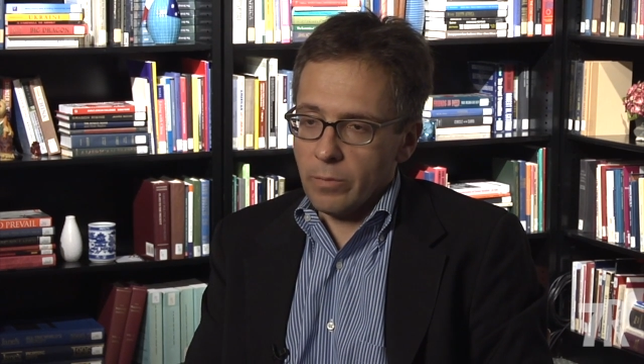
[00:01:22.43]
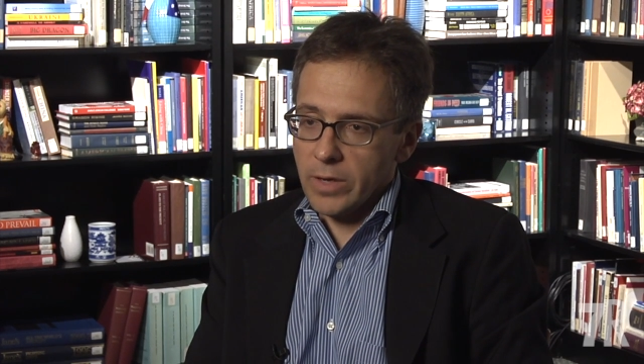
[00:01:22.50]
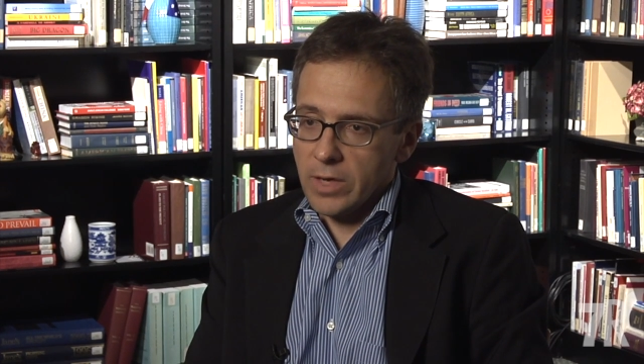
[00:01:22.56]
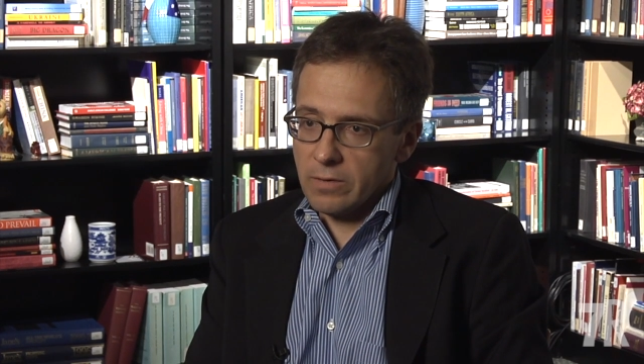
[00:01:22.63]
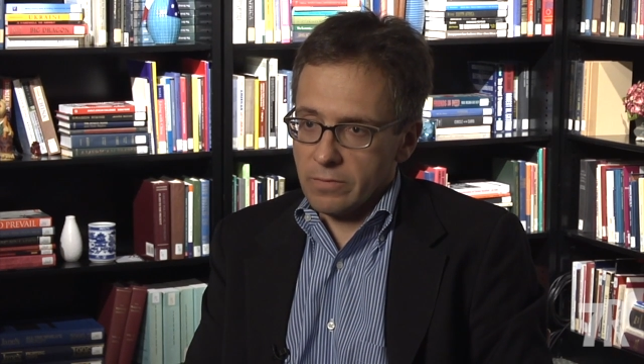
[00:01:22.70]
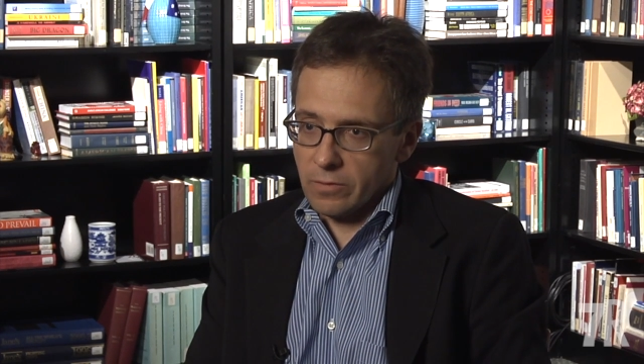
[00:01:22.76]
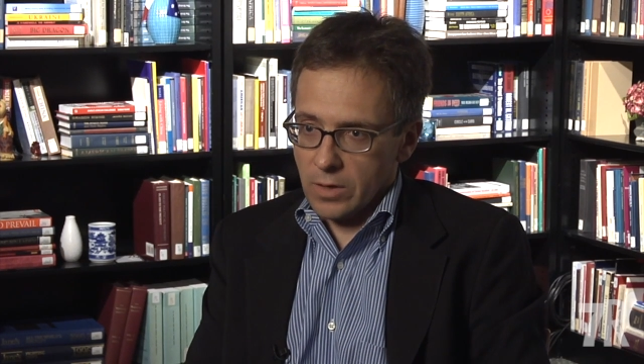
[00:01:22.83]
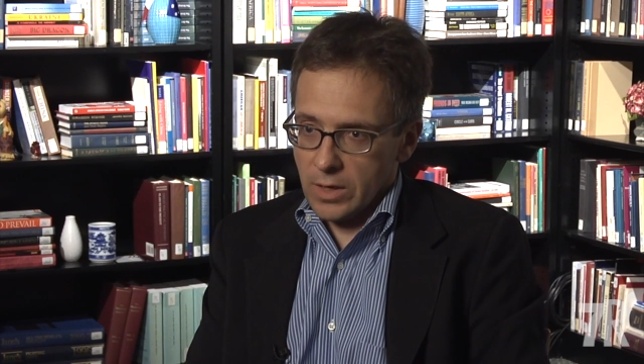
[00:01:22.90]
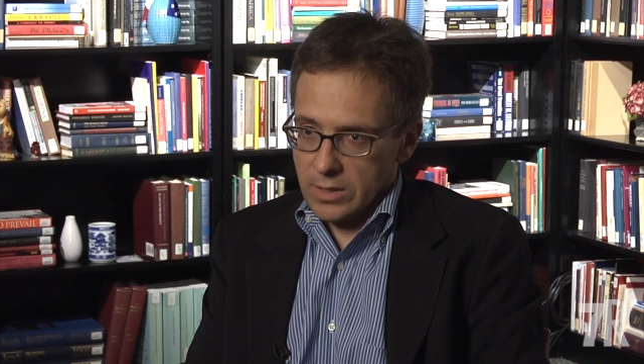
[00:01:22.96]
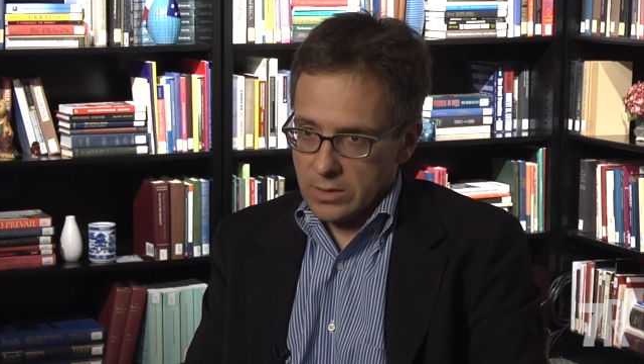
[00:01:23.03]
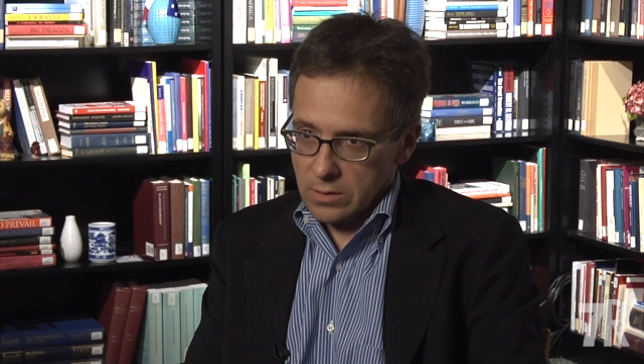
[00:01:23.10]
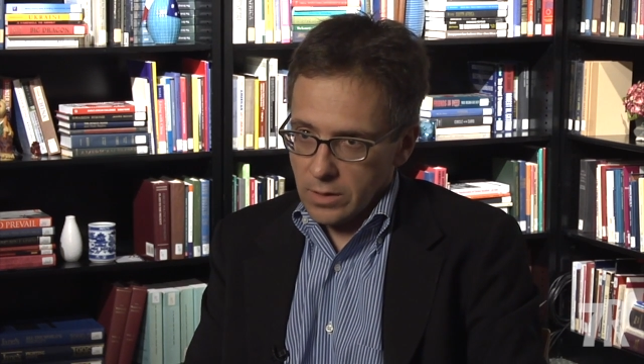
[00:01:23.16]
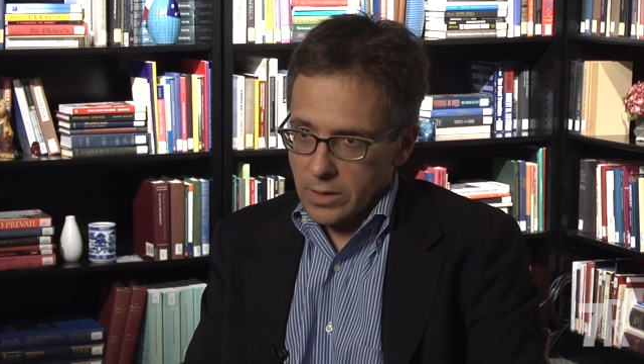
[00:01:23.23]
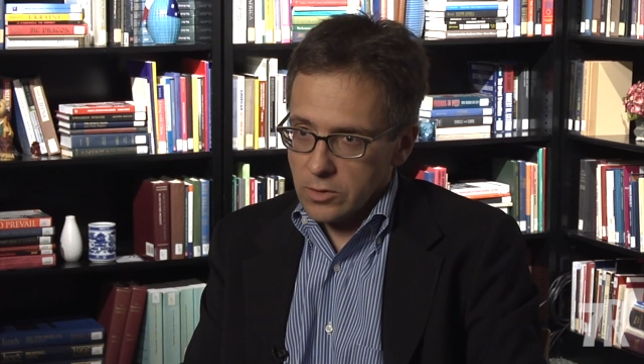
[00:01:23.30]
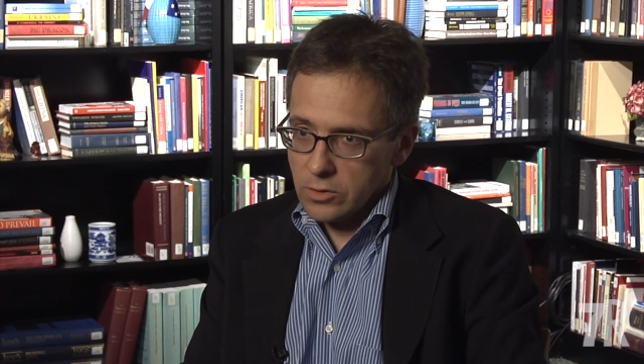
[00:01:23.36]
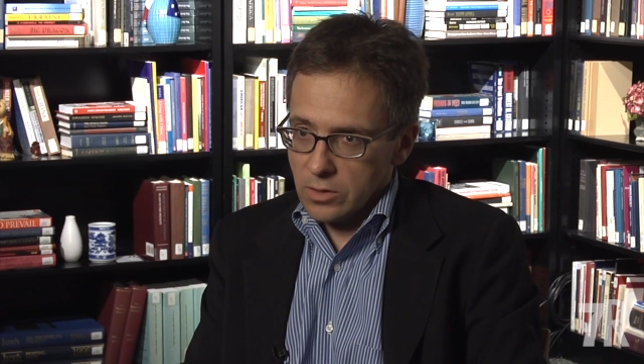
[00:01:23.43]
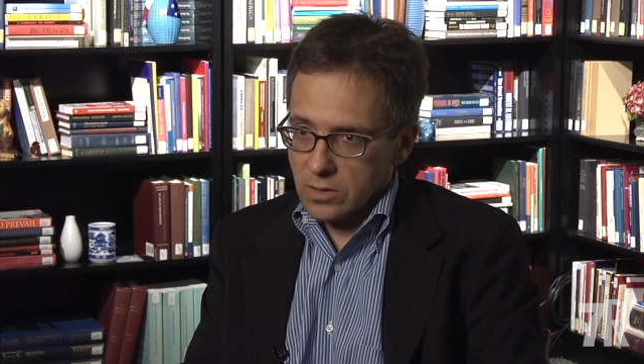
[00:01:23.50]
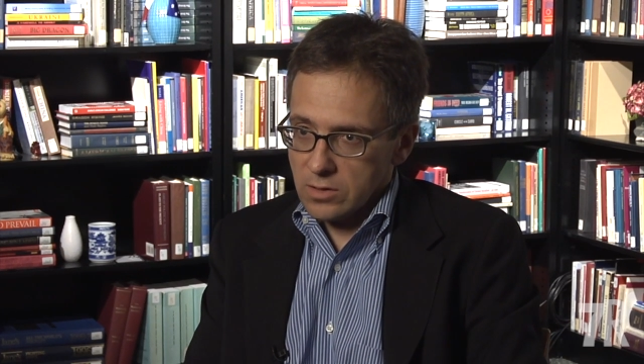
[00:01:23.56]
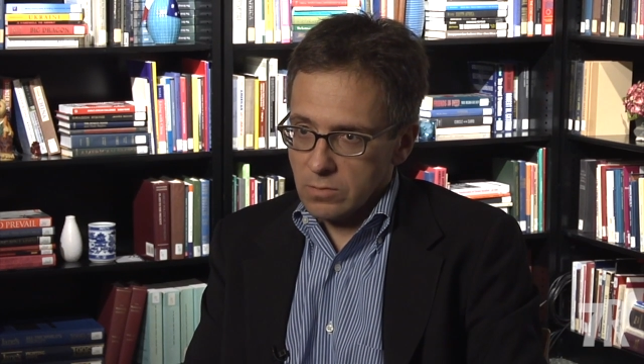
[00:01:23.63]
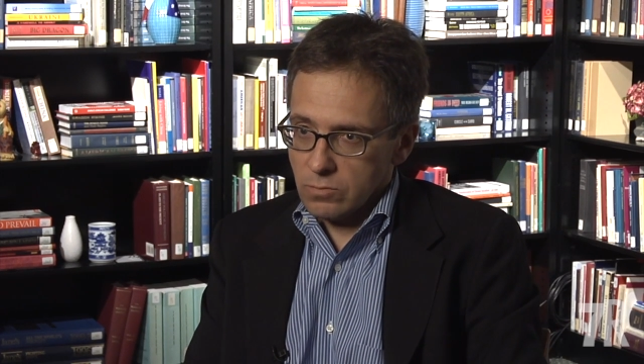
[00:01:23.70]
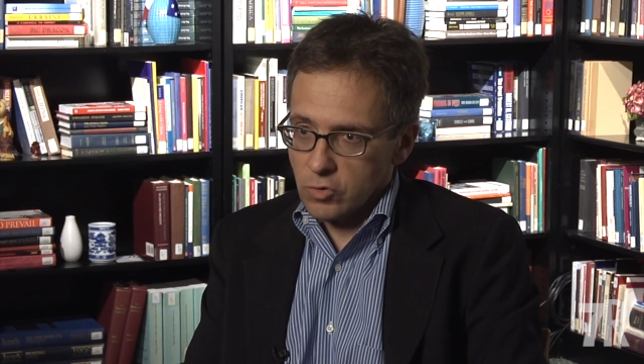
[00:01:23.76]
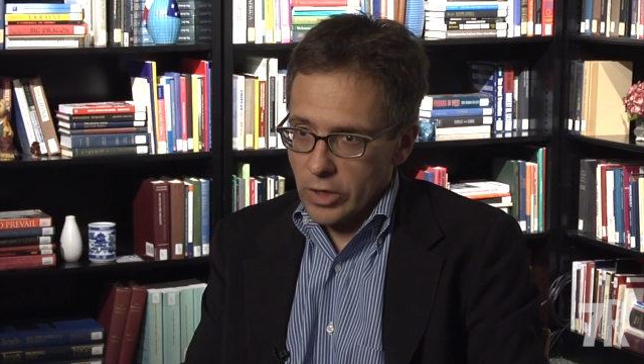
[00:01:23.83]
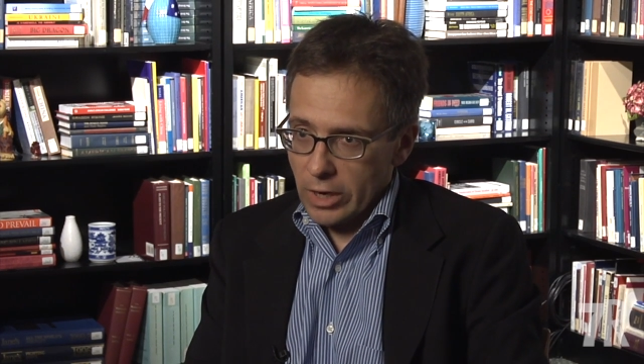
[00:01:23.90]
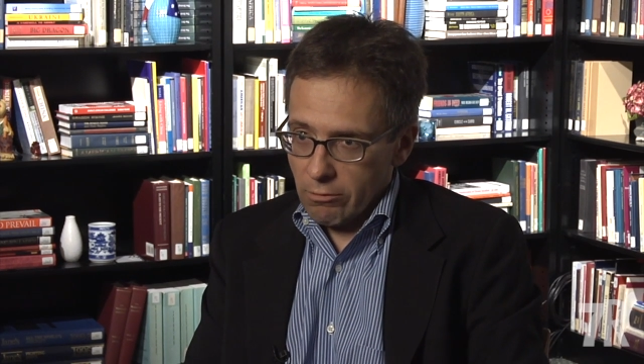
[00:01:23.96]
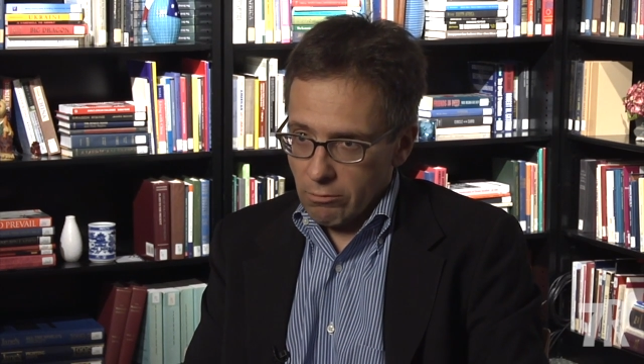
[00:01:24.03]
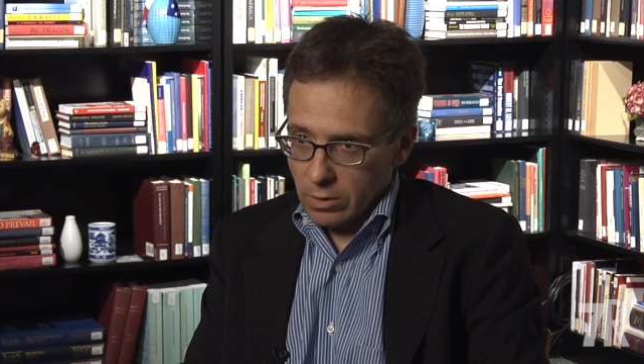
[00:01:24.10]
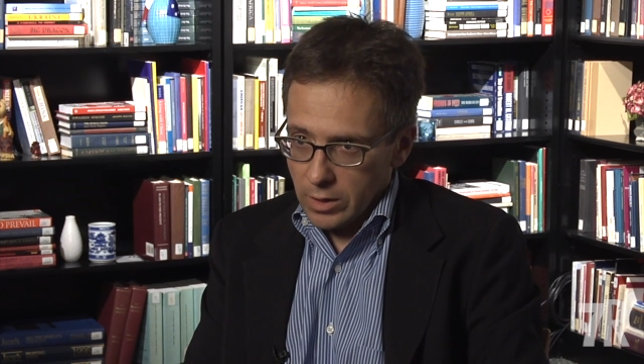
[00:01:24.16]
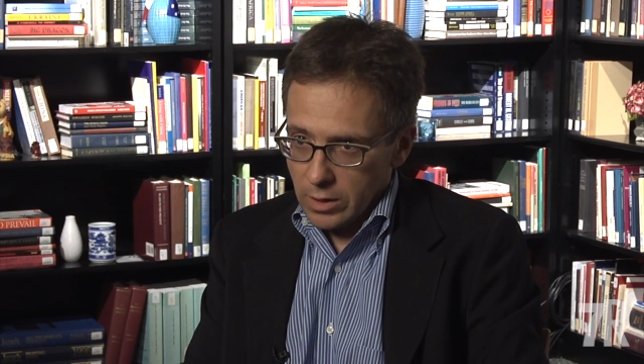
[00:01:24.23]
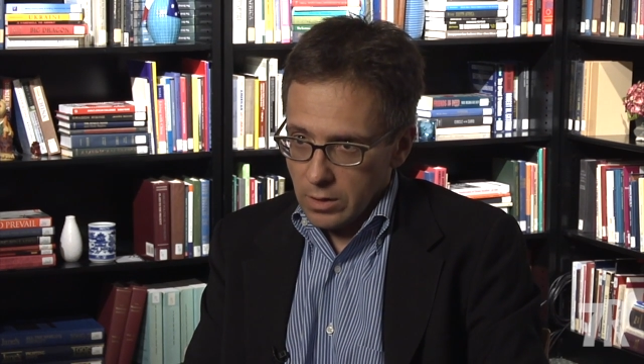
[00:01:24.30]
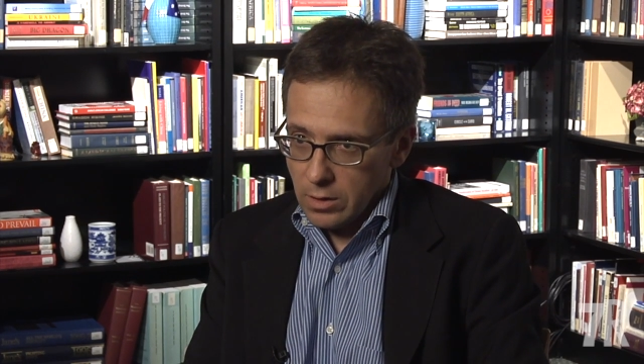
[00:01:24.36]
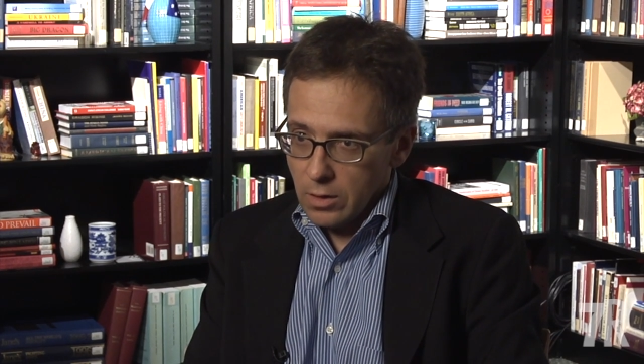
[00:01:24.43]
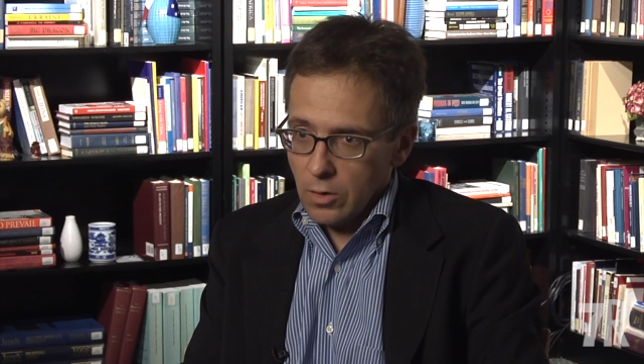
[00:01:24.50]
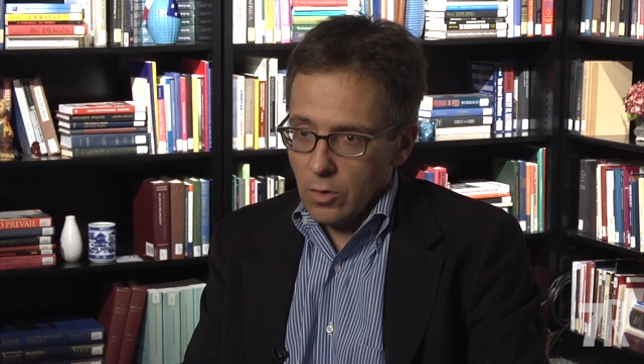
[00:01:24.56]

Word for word: mean for isolationism generally,